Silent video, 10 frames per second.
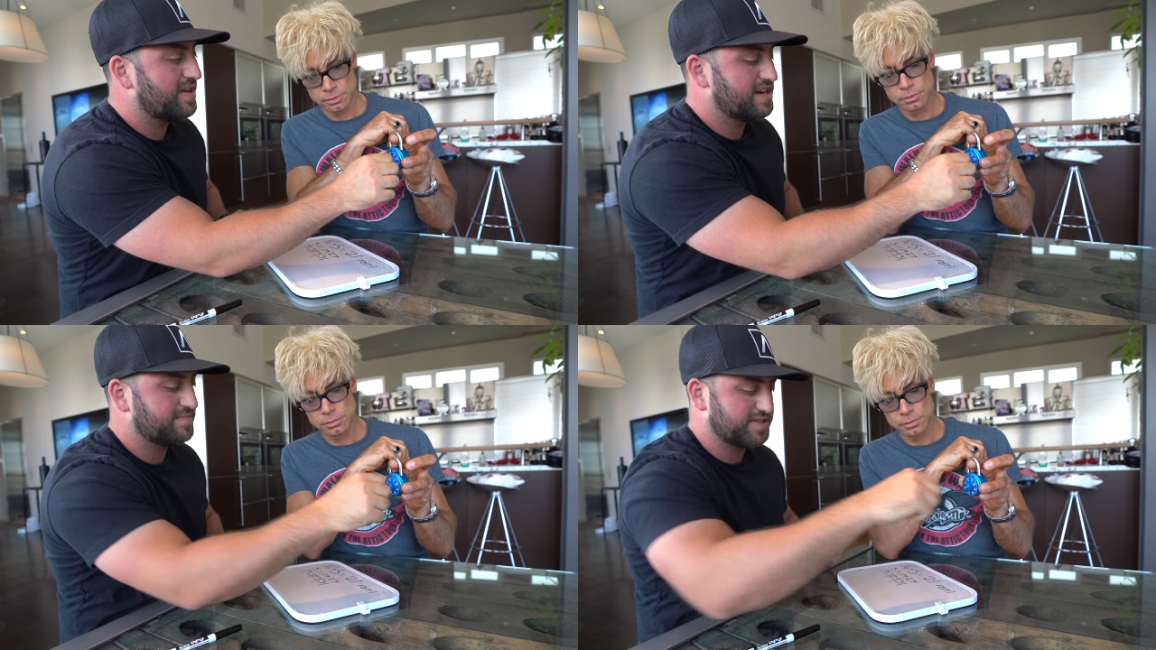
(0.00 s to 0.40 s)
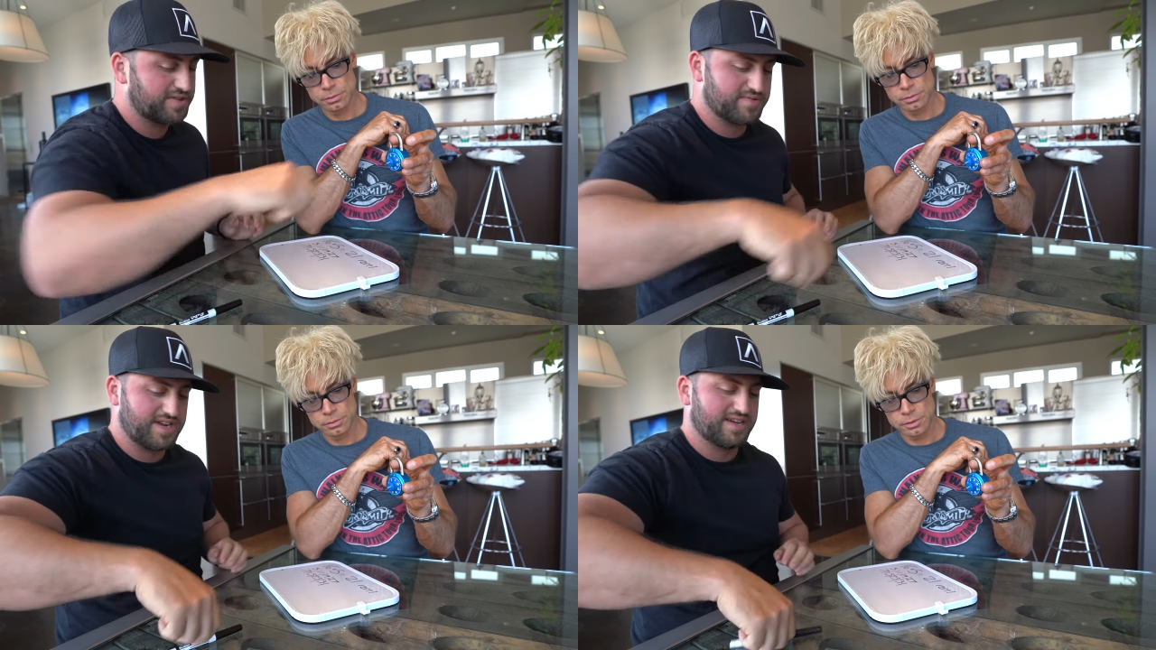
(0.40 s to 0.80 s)
Speaker 1: round up to
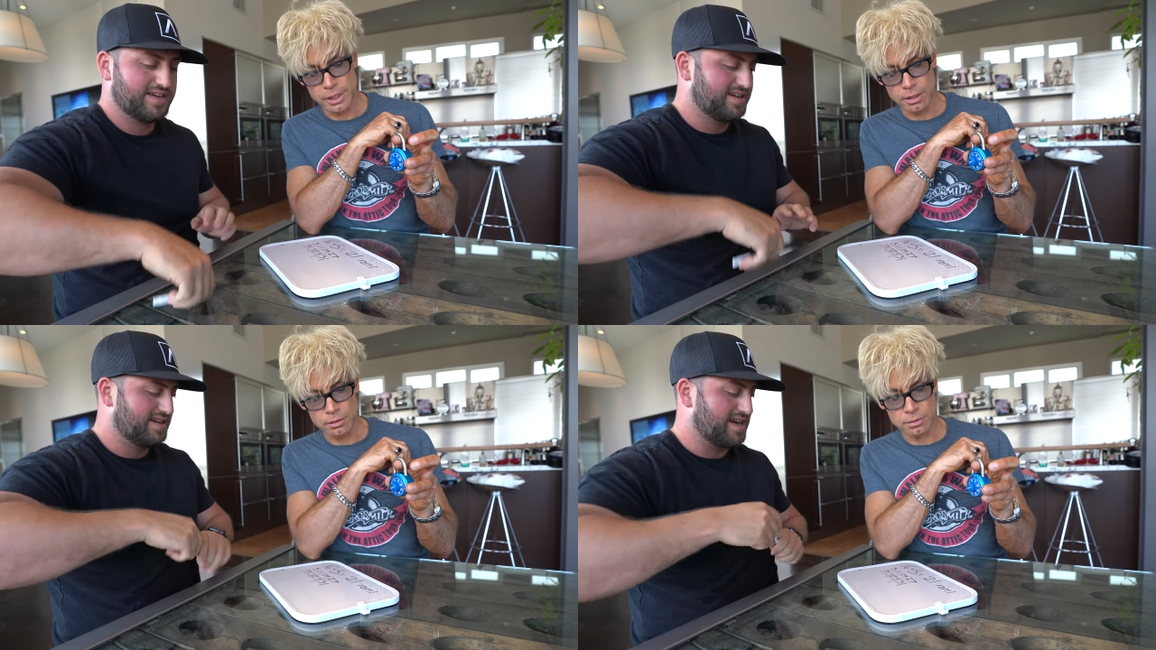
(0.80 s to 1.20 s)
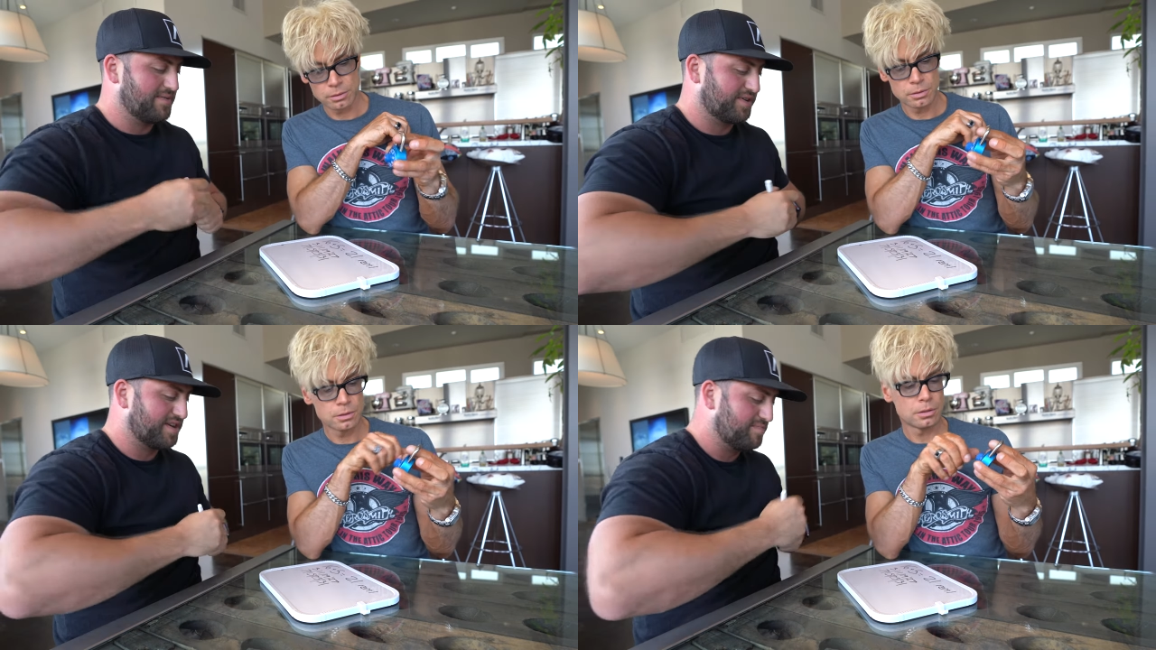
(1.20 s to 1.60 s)
3. Yeah.
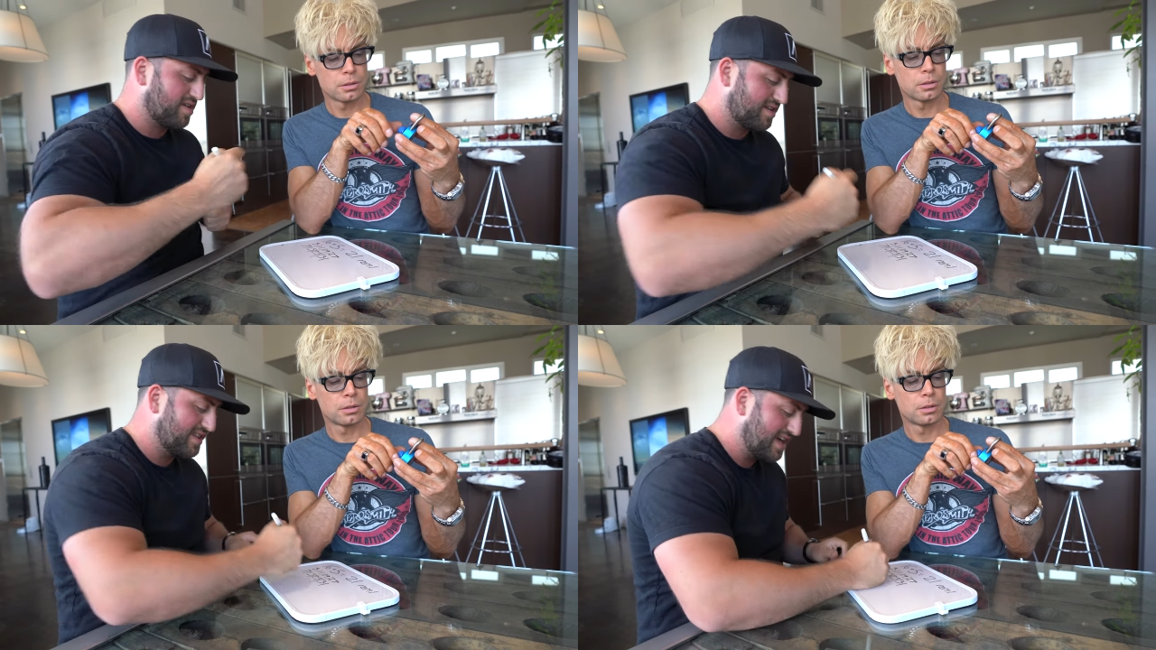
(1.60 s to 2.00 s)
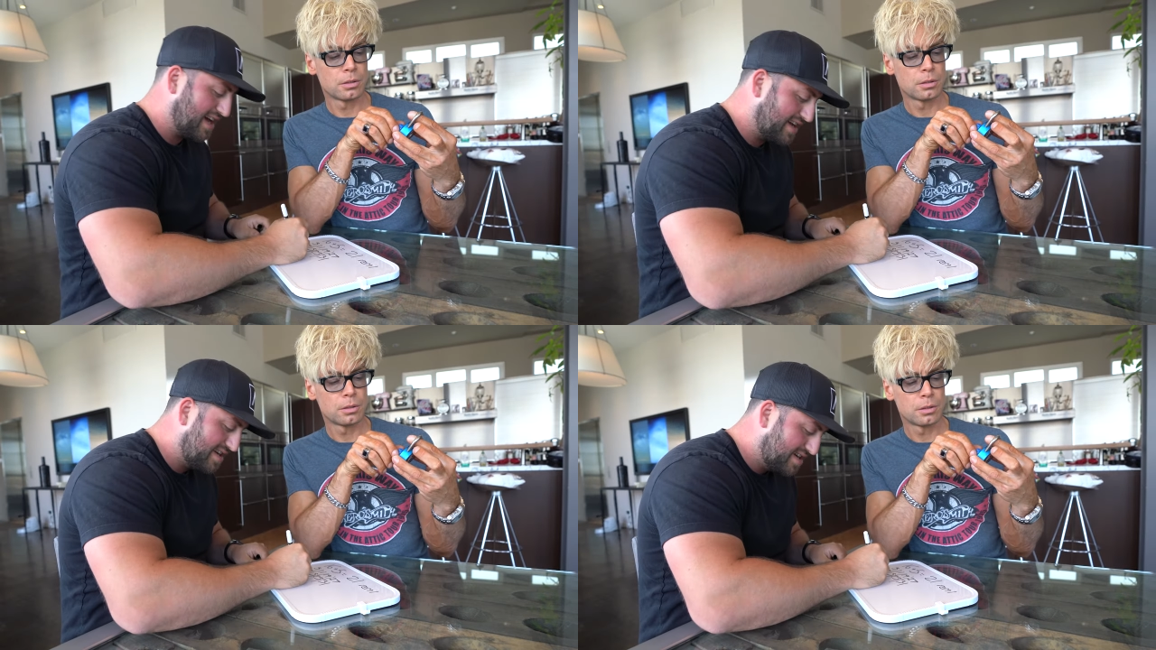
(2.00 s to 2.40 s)
And we're gonna mark
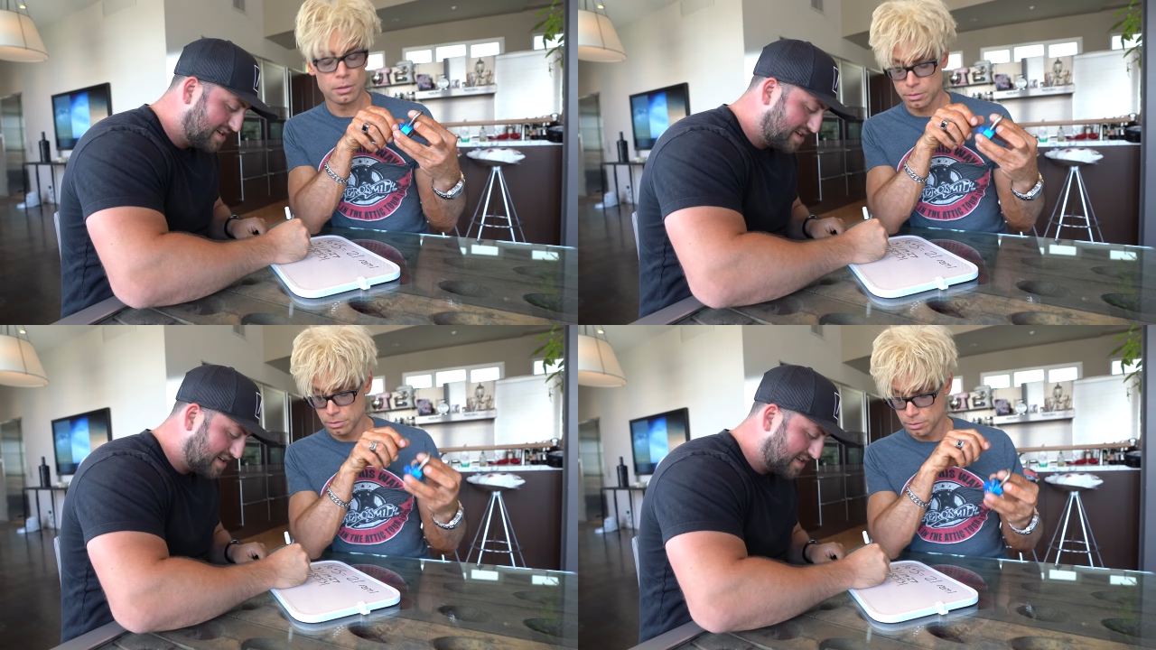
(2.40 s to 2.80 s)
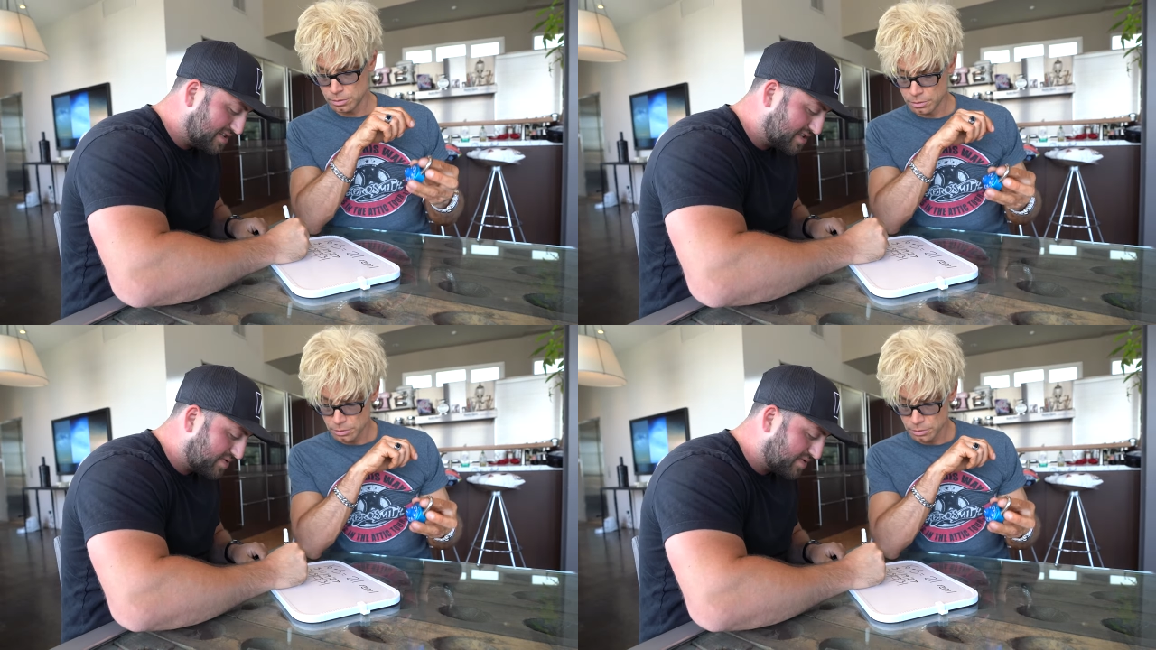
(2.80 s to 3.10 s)
that as